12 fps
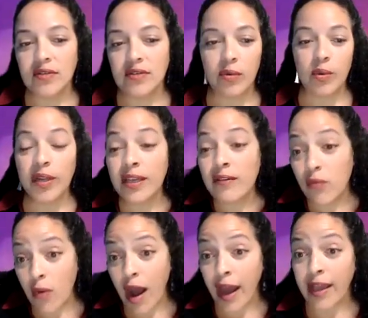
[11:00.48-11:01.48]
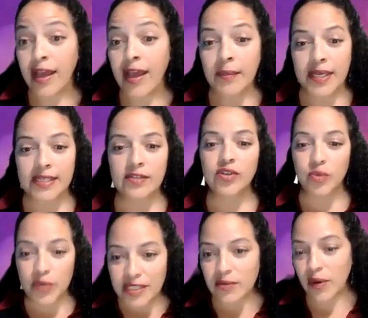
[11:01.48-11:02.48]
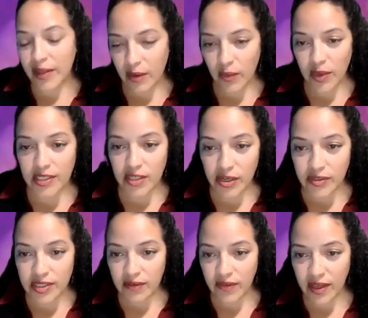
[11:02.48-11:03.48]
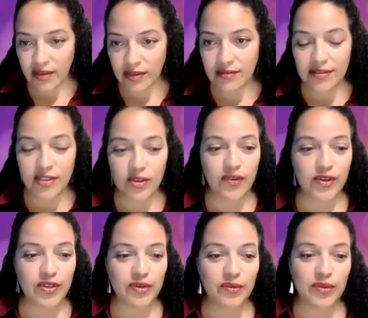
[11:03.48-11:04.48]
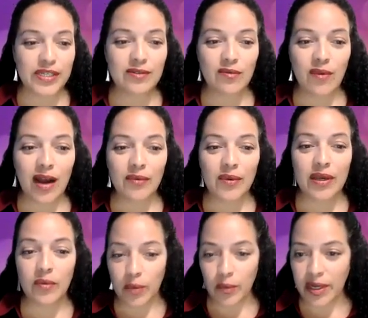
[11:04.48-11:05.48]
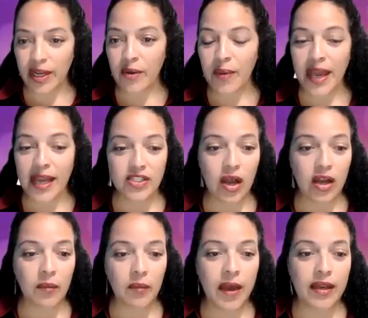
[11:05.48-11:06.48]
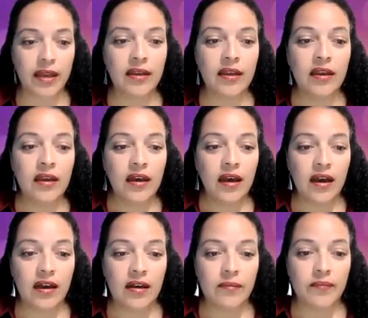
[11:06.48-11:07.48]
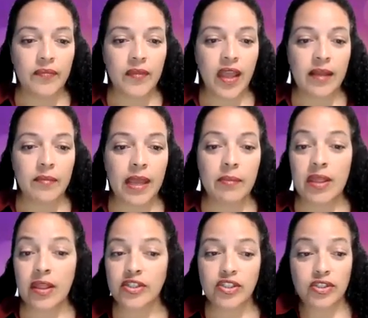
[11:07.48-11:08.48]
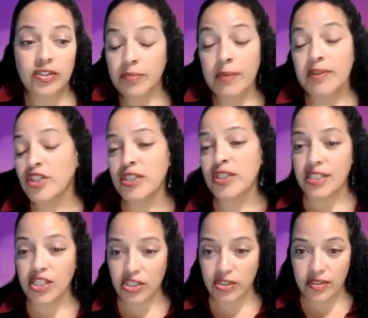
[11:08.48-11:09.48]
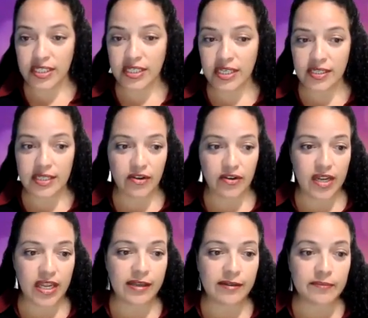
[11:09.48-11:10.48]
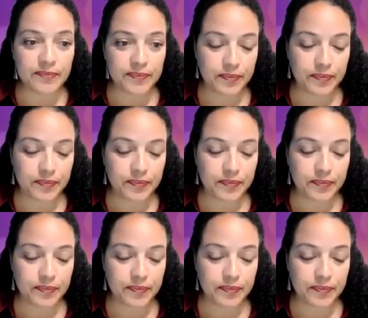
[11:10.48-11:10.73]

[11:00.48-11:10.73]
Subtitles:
Right? We want to give why, because there's a reason why they wanted to host the event. So if there's a reason why, we want to go back and talk about it. And maybe it's just additional details that are needed